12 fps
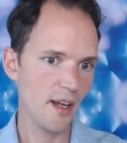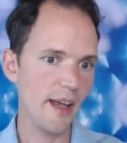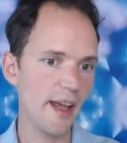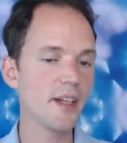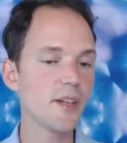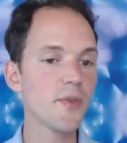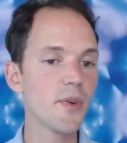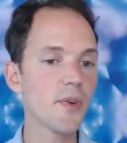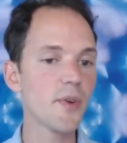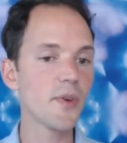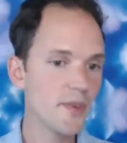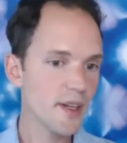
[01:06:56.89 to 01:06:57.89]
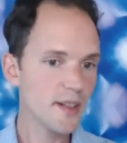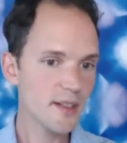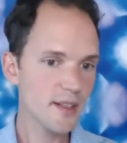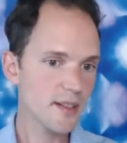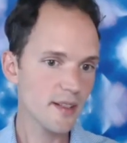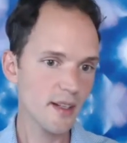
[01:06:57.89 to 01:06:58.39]
into
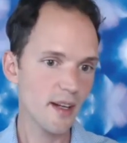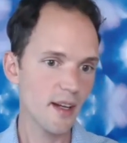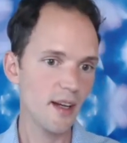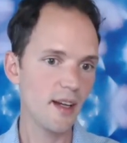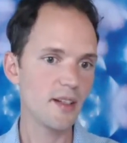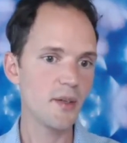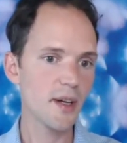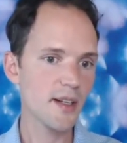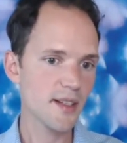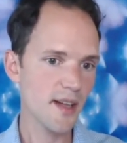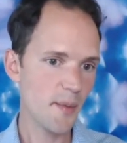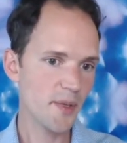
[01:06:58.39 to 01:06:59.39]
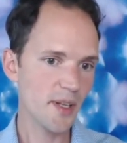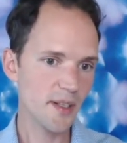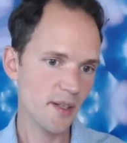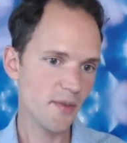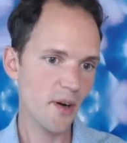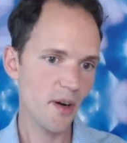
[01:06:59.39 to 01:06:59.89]
forgiveness, into acceptance
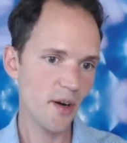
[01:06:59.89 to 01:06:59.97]
of her,